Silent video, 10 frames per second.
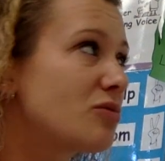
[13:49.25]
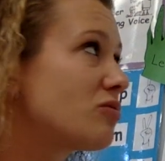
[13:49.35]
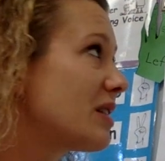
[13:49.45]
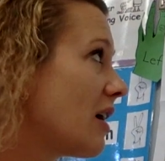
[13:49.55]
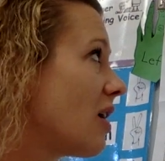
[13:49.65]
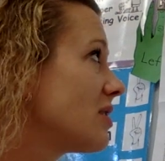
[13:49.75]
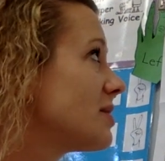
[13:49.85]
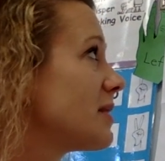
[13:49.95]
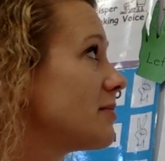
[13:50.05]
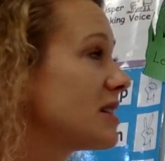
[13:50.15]
Rectangles are
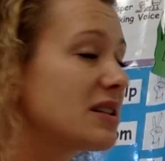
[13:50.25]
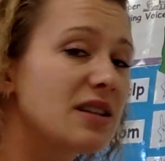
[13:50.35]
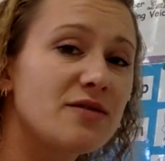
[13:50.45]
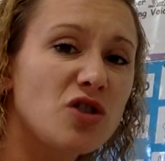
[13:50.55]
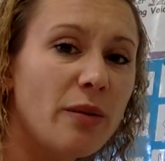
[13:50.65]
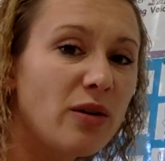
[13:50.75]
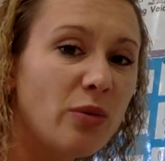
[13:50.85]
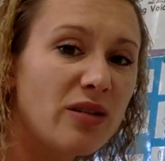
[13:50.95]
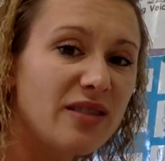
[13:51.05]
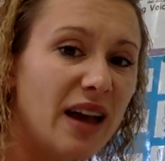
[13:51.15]
really hard. Sometimes
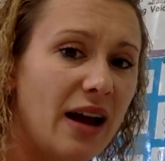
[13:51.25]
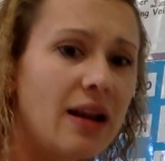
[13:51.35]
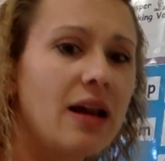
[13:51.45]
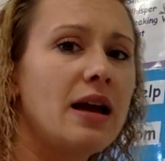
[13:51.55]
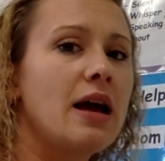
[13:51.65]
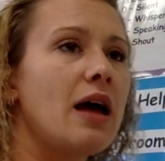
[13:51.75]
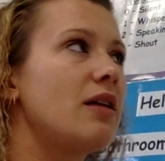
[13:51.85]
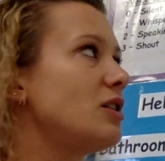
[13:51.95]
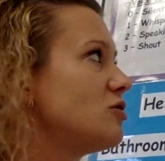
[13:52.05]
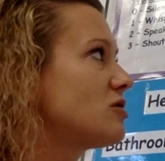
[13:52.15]
kids have trouble with that.